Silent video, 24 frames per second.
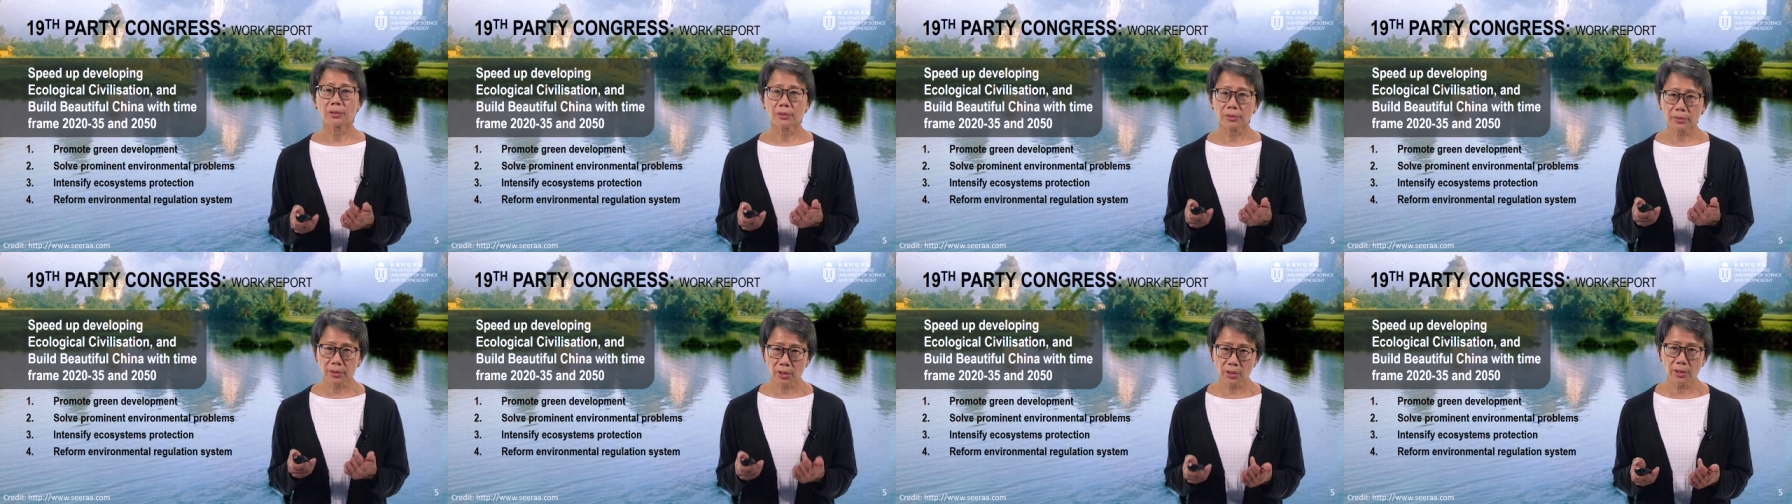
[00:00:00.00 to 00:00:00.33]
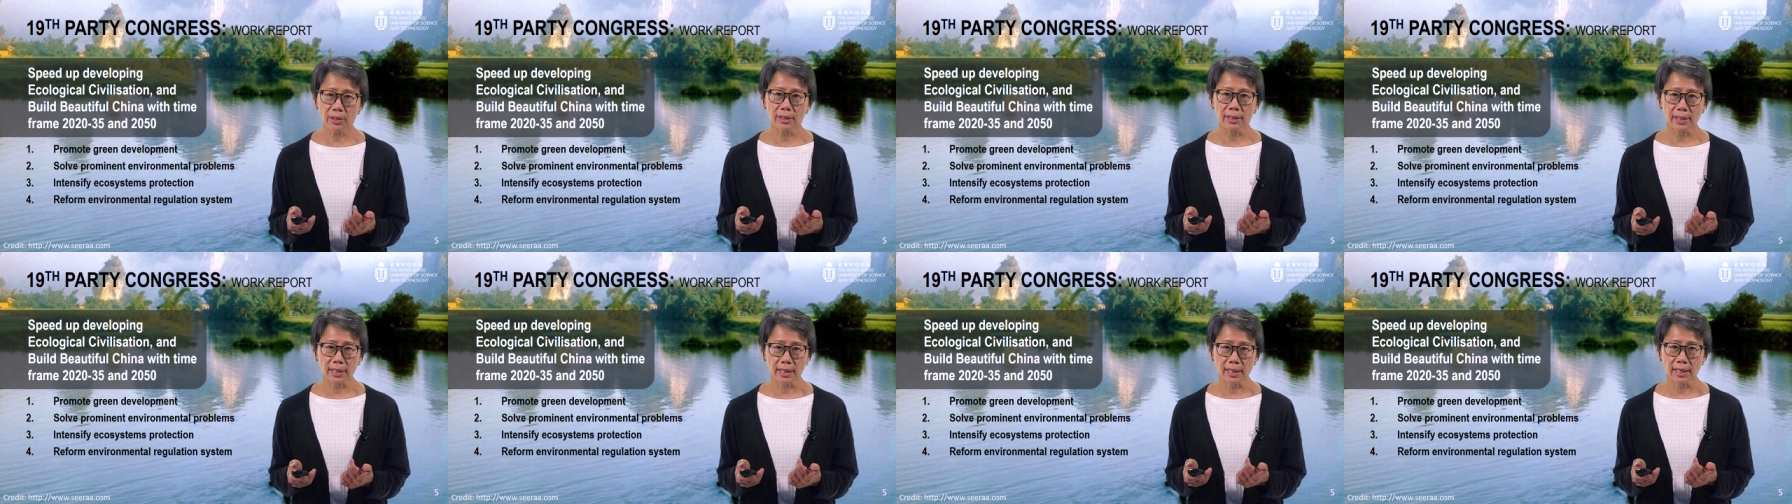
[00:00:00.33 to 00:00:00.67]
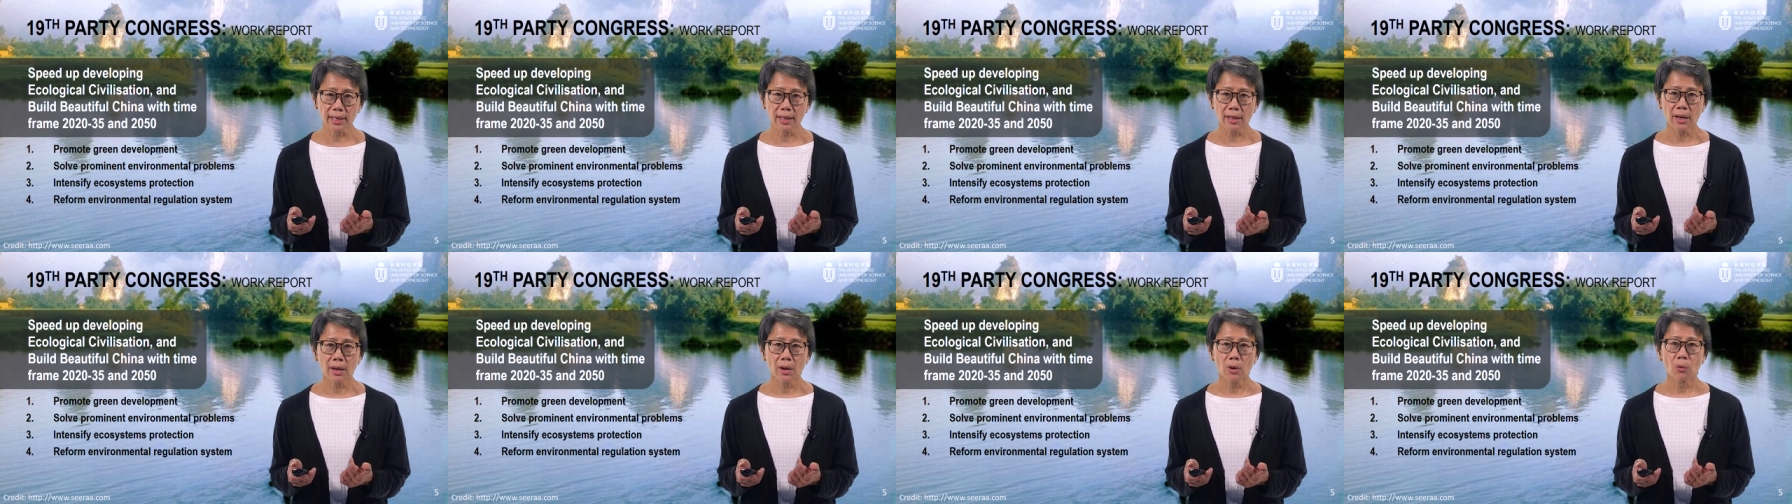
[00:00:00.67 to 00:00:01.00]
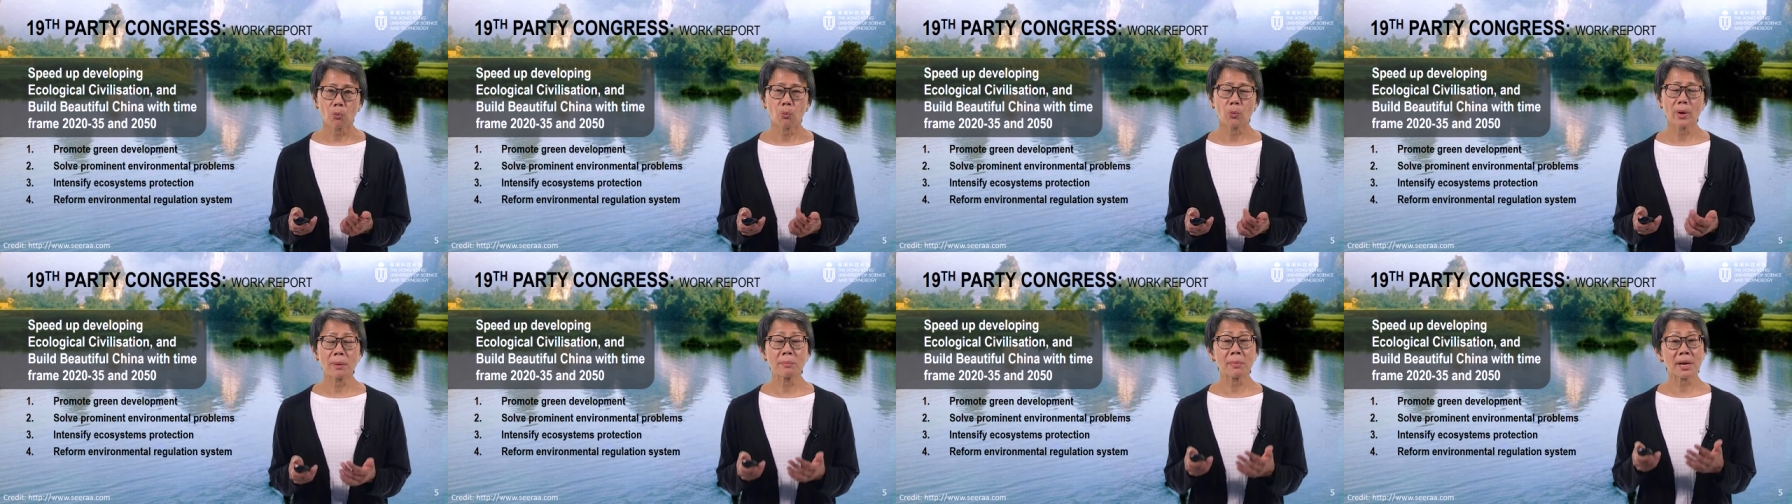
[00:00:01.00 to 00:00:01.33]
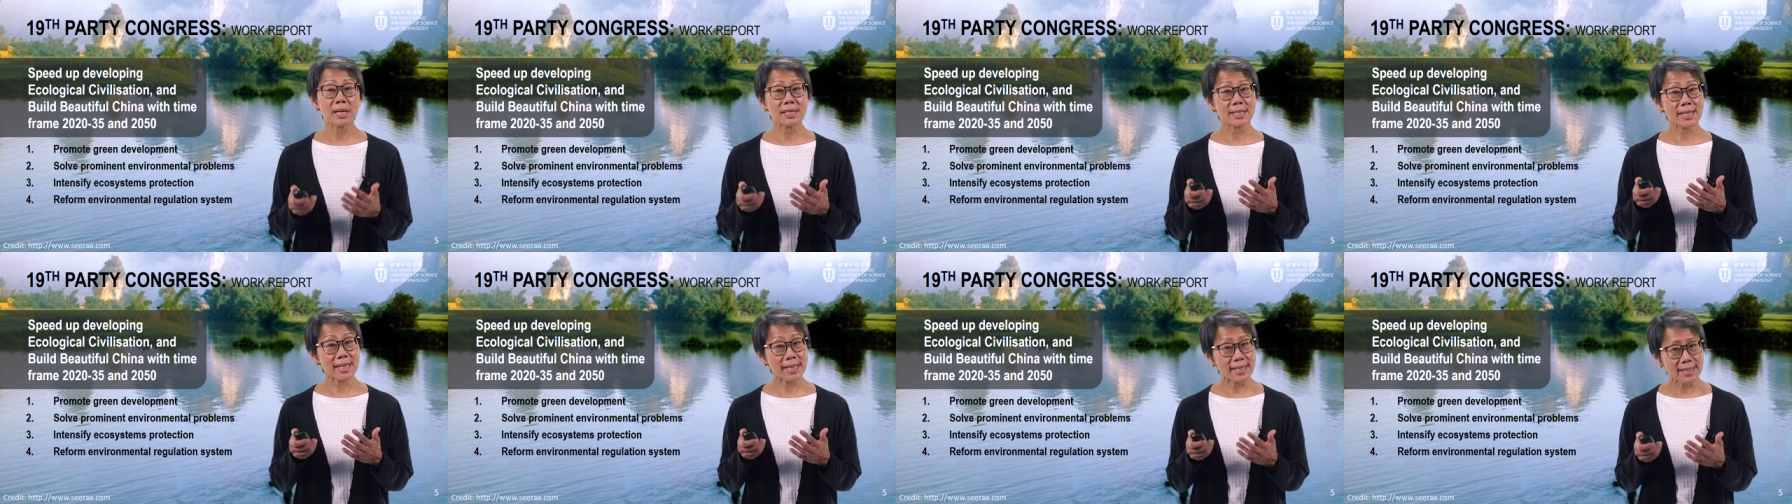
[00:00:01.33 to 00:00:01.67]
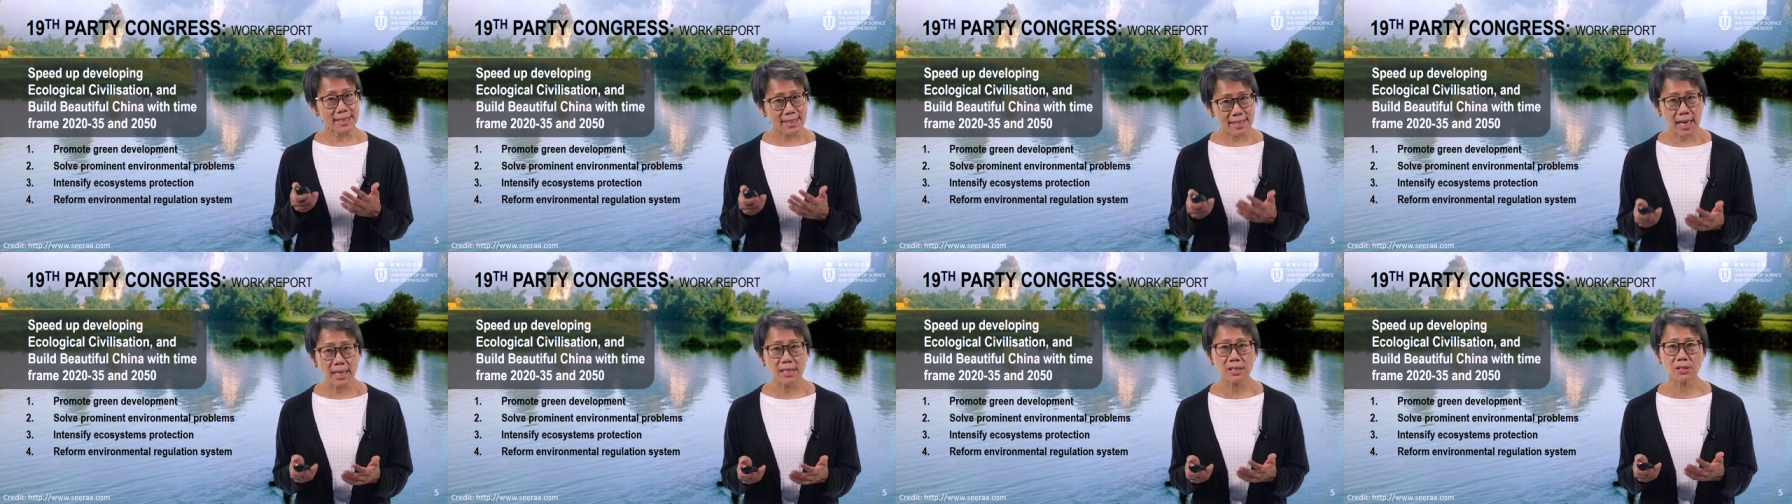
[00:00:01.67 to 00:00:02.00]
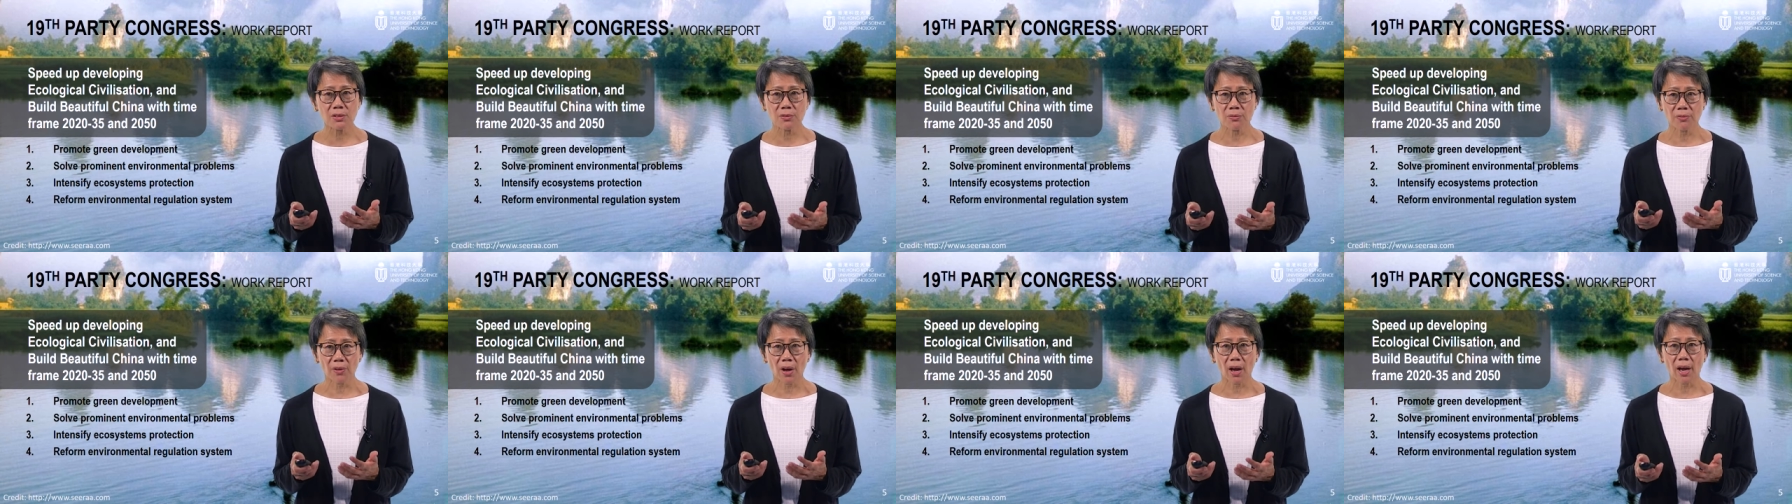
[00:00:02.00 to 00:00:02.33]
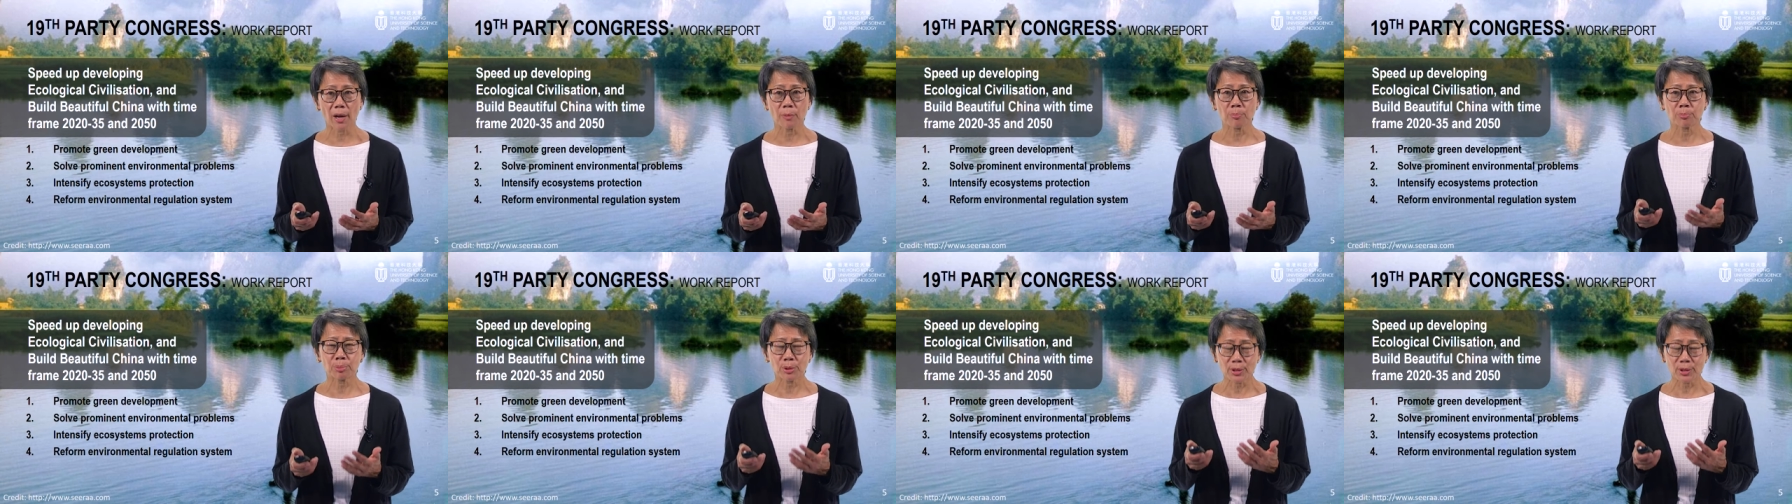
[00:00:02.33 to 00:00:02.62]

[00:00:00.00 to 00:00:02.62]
Thirdly, we must intensify